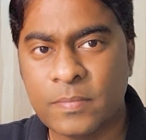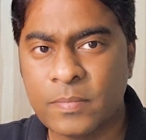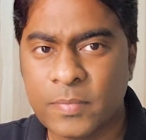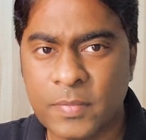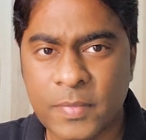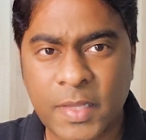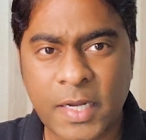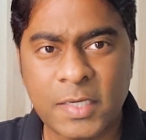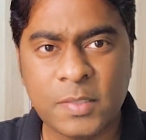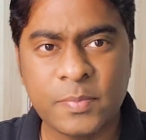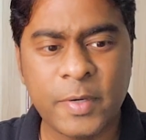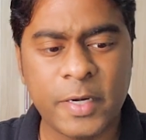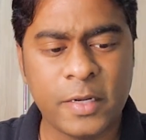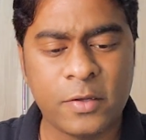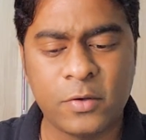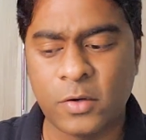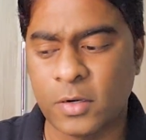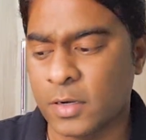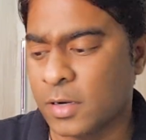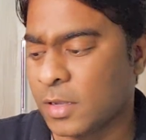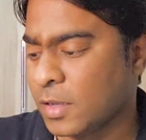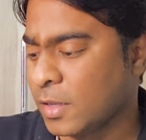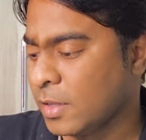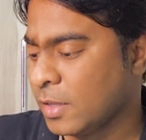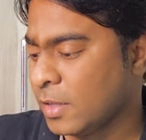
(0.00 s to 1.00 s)
That's pretty
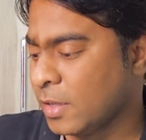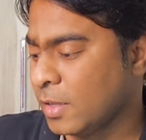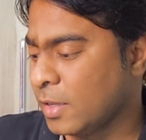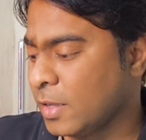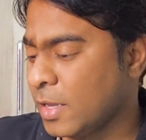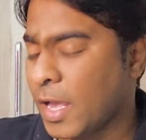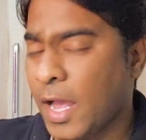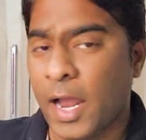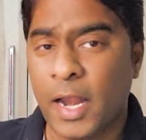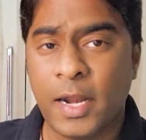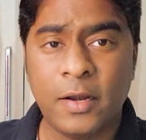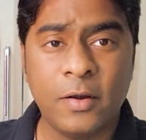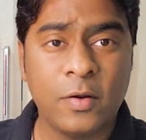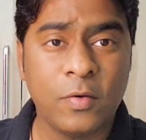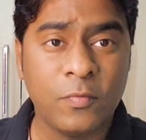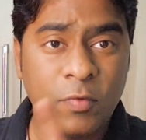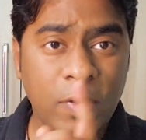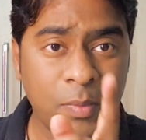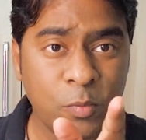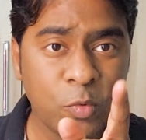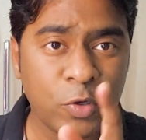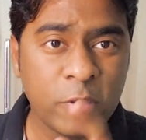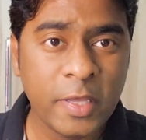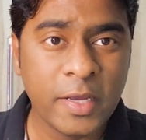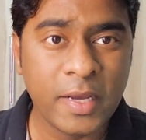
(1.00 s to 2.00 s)
good. And
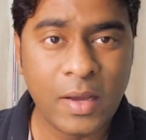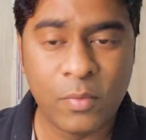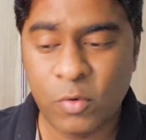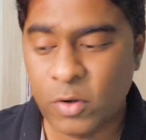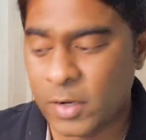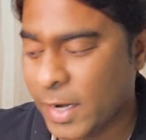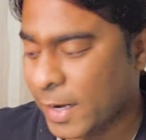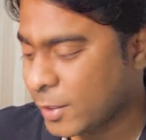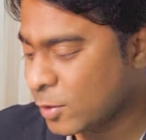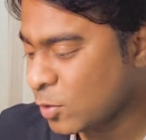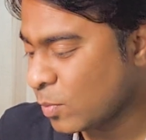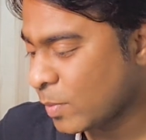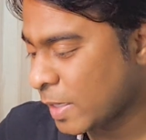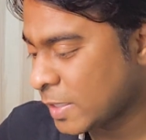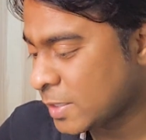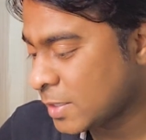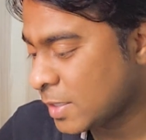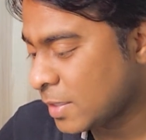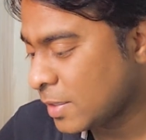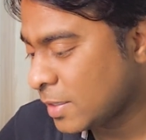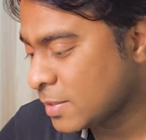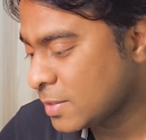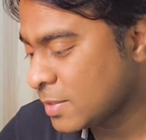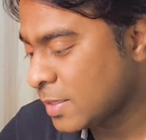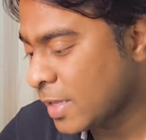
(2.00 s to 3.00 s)
one more thing I would like to
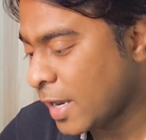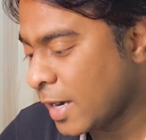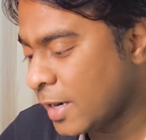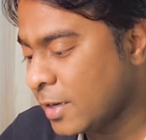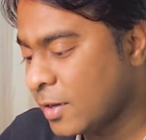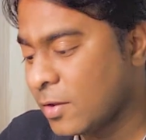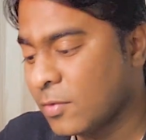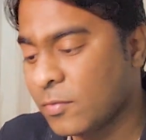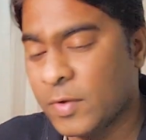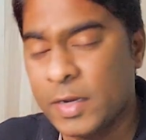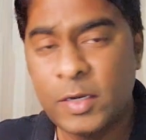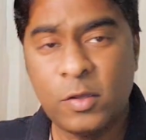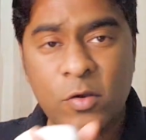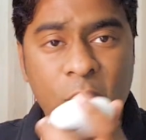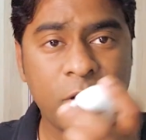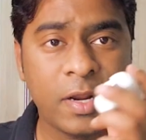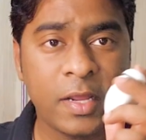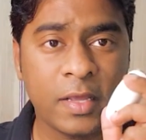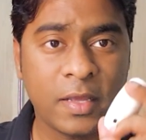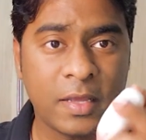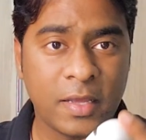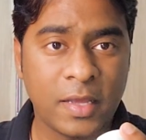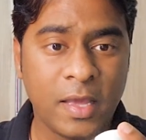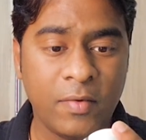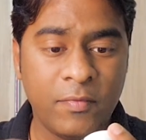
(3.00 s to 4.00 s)
mention is that when you are
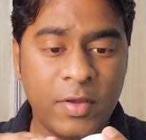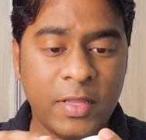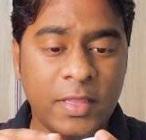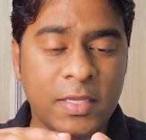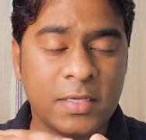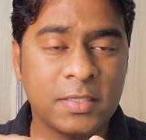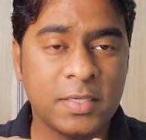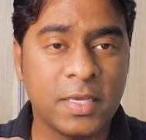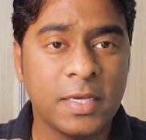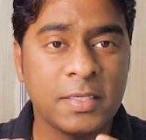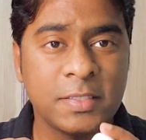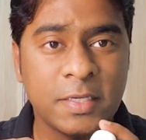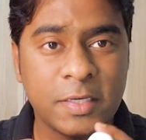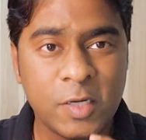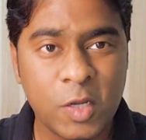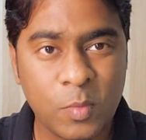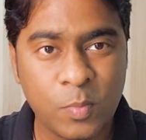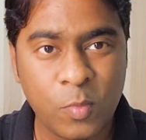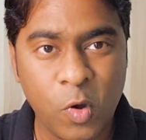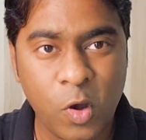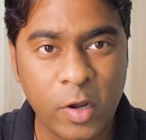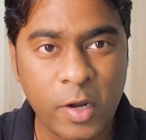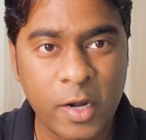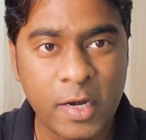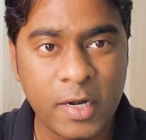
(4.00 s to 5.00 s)
having this case in your
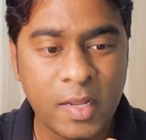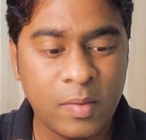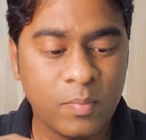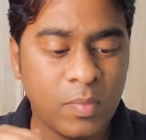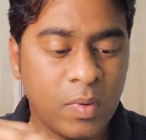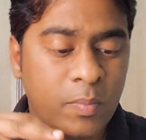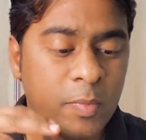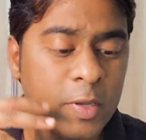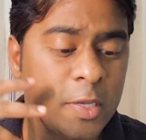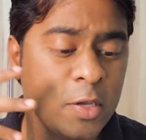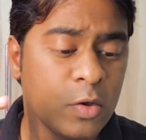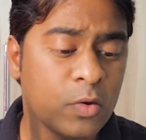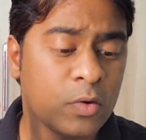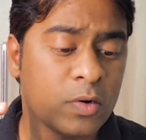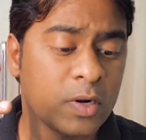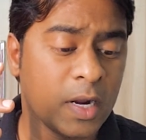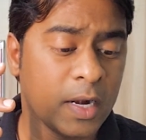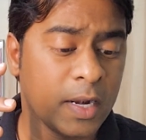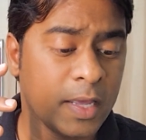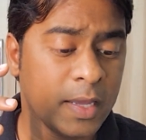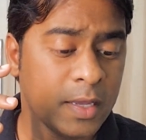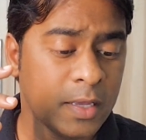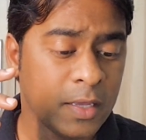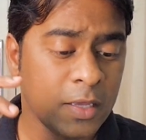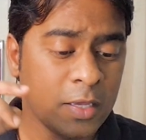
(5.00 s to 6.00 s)
pocket and maybe you're
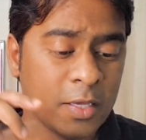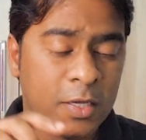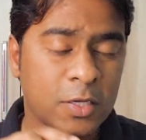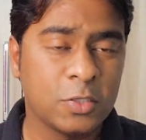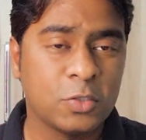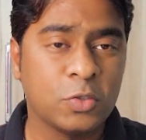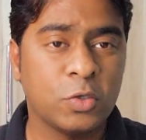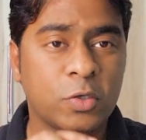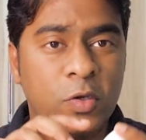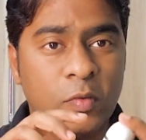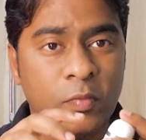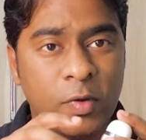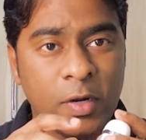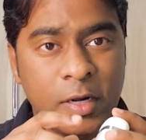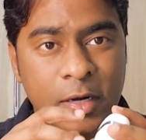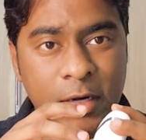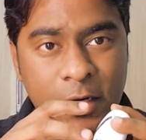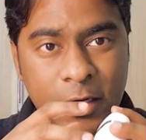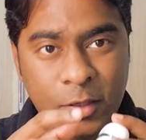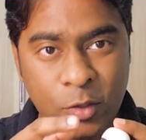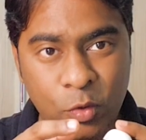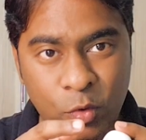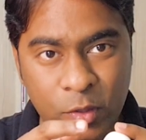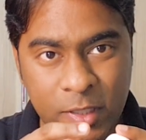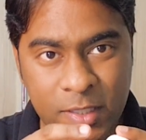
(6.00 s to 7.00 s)
running, so you will
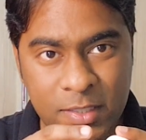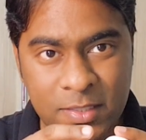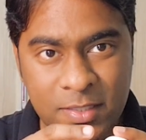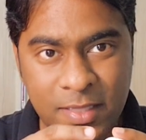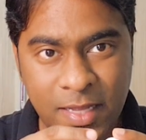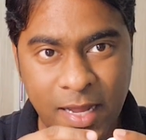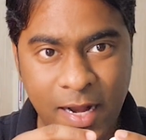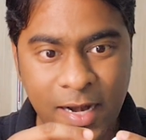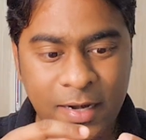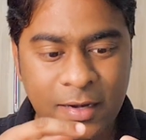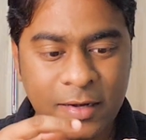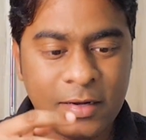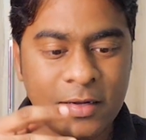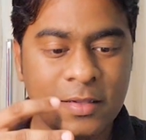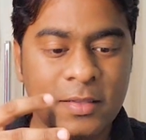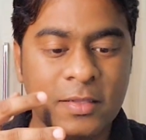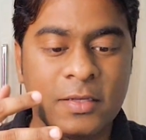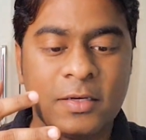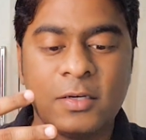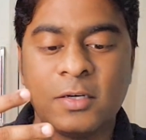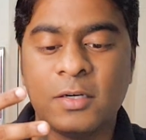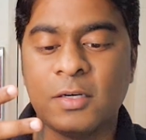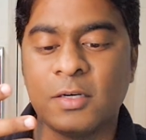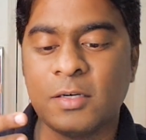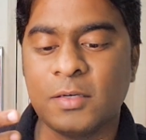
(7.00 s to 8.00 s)
notice that
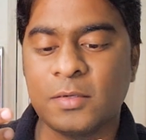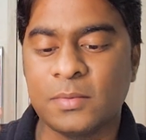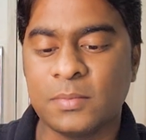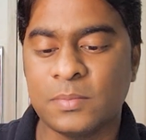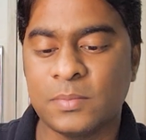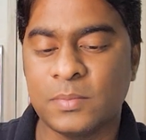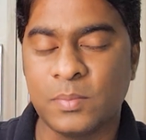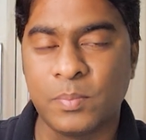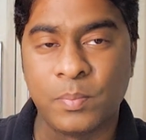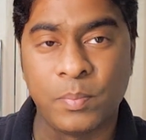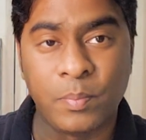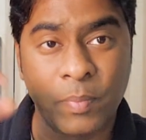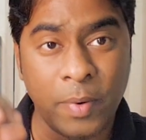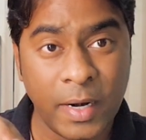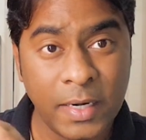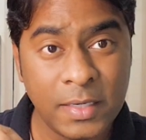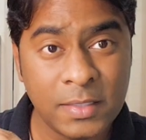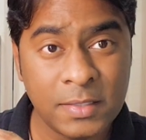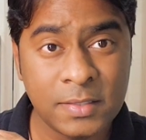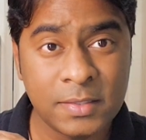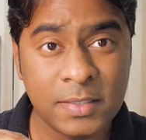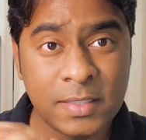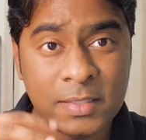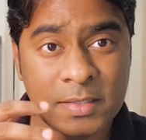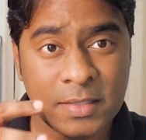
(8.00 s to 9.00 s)
the
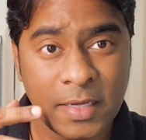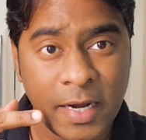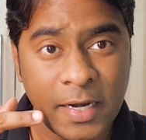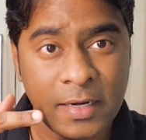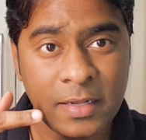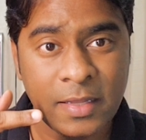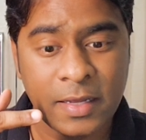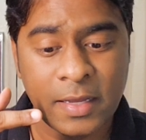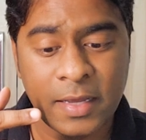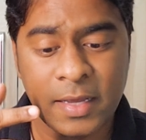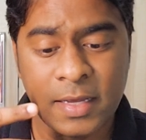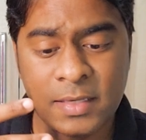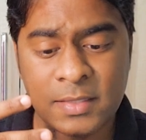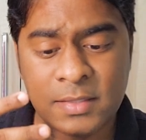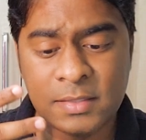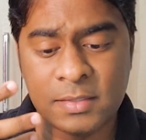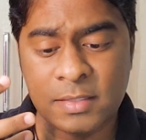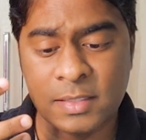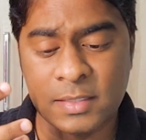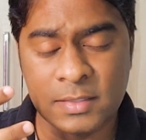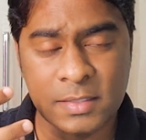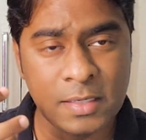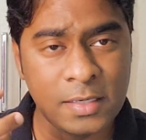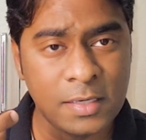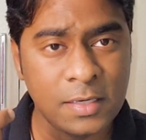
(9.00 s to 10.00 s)
buds inside the case
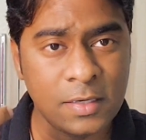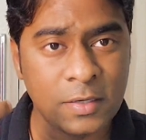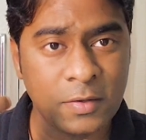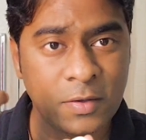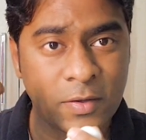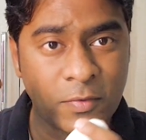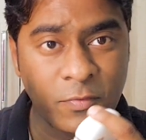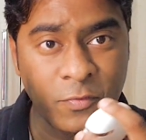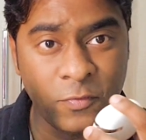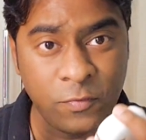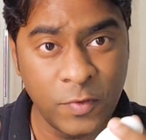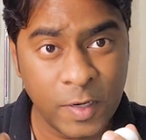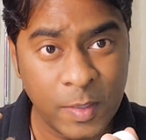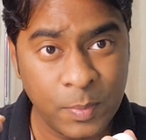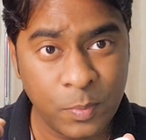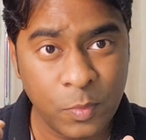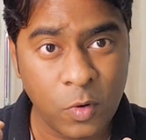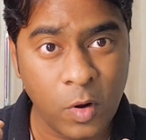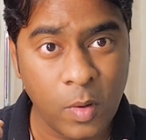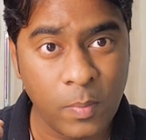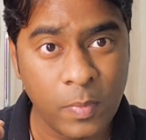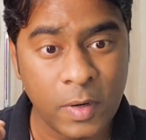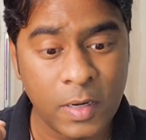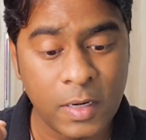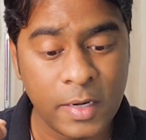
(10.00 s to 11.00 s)
doesn't fit
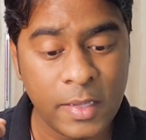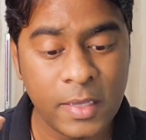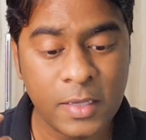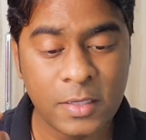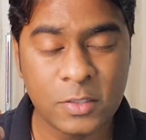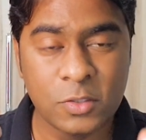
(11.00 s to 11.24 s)
properly.